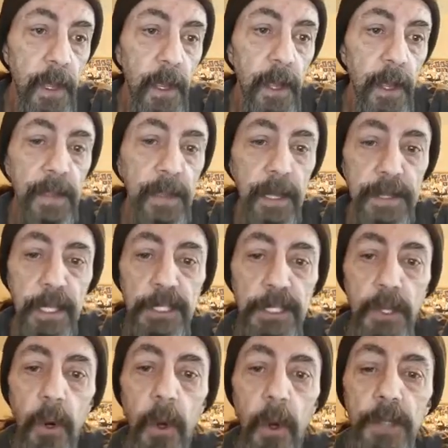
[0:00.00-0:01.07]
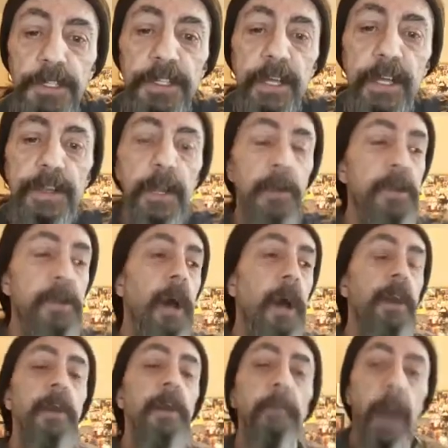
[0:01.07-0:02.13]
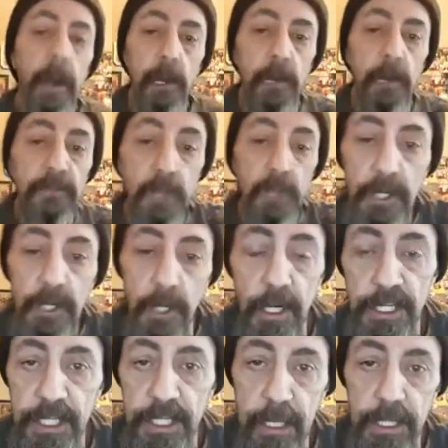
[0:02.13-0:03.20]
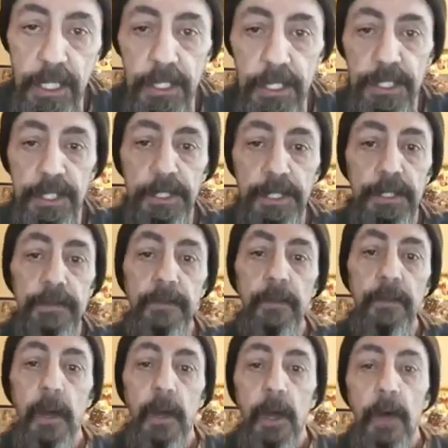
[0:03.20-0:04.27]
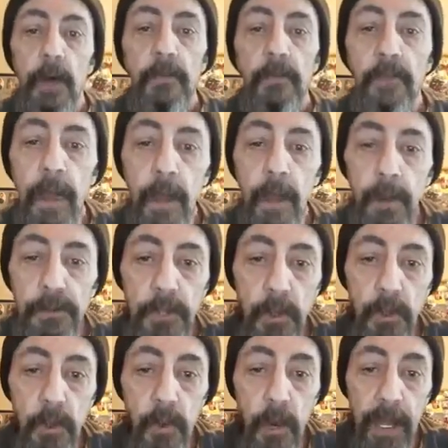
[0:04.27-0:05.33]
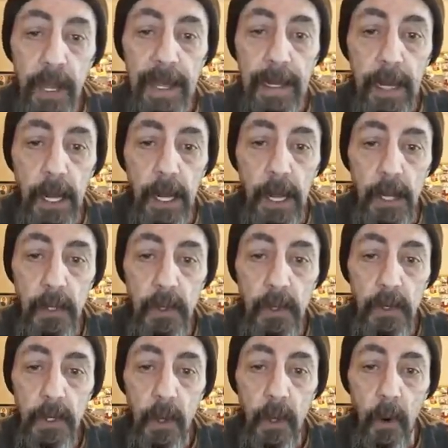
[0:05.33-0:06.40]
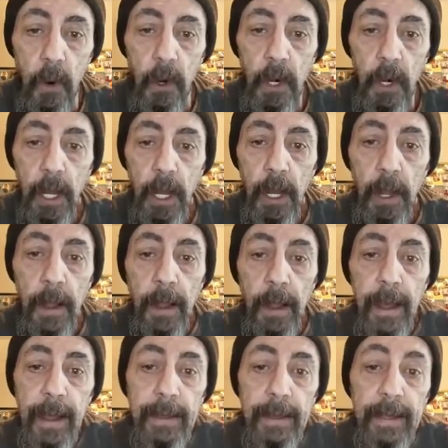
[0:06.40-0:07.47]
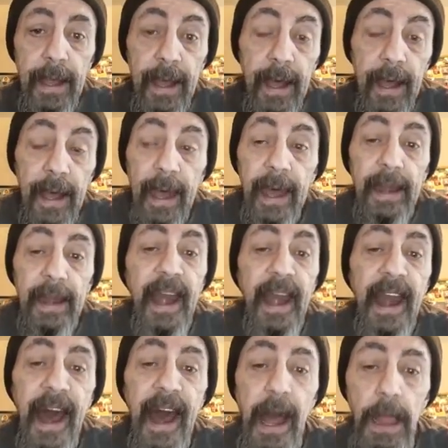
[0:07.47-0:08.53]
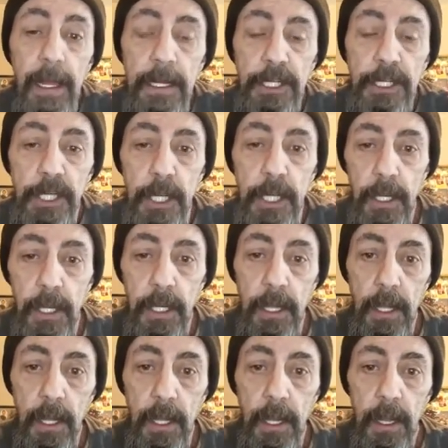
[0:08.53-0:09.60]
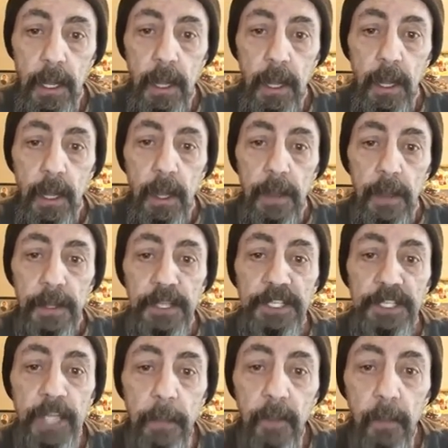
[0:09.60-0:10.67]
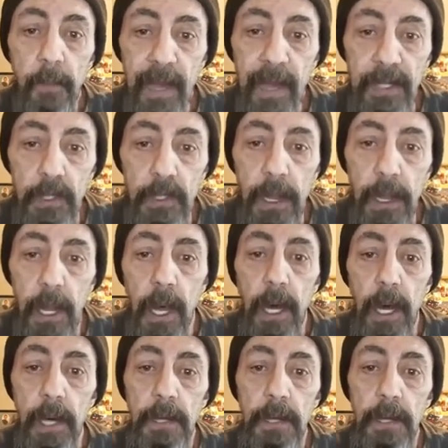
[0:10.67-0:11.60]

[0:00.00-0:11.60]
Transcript: that these courts that they're talking about are of two jurisdictions fail to include or acknowledge the supplementary law